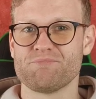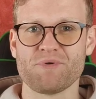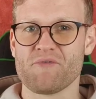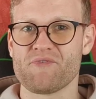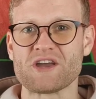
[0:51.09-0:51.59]

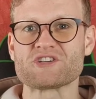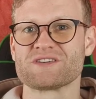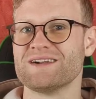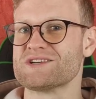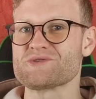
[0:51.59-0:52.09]

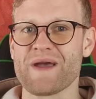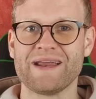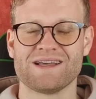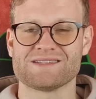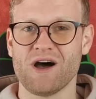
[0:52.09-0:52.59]
professional
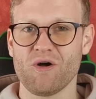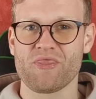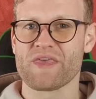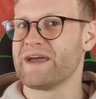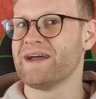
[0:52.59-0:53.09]
traders
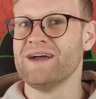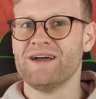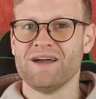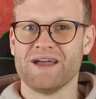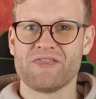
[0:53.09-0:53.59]
out there
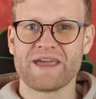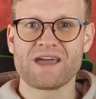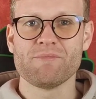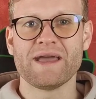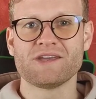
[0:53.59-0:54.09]
and they
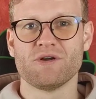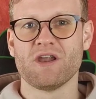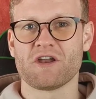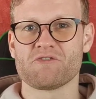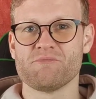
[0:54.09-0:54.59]
can make you a
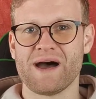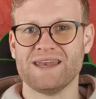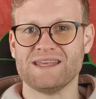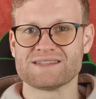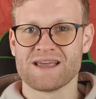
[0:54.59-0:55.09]
lot of
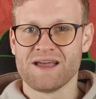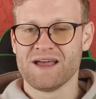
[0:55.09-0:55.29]
money,